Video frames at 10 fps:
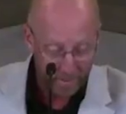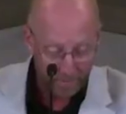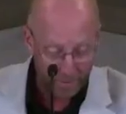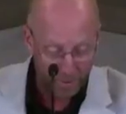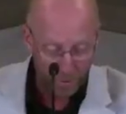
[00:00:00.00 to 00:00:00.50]

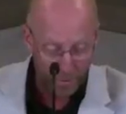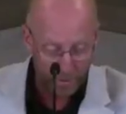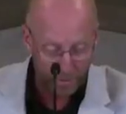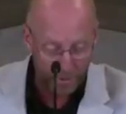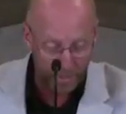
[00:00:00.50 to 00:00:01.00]
Verse
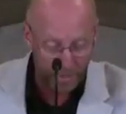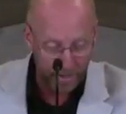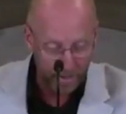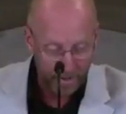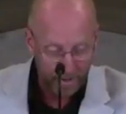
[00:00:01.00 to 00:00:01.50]
23
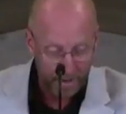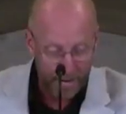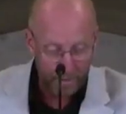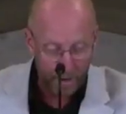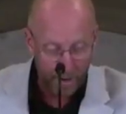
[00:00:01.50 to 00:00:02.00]
I am
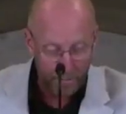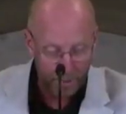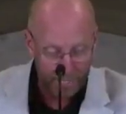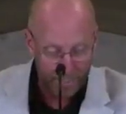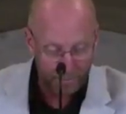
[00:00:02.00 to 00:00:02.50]
hard
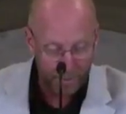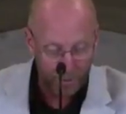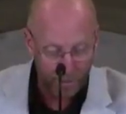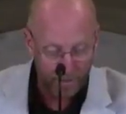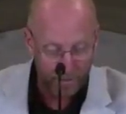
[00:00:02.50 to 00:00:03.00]
pressed
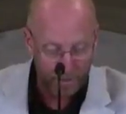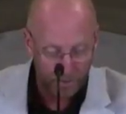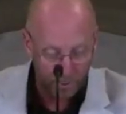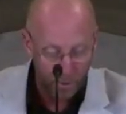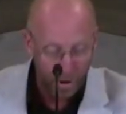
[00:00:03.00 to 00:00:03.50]
between the
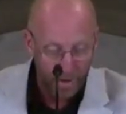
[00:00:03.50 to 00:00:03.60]
two,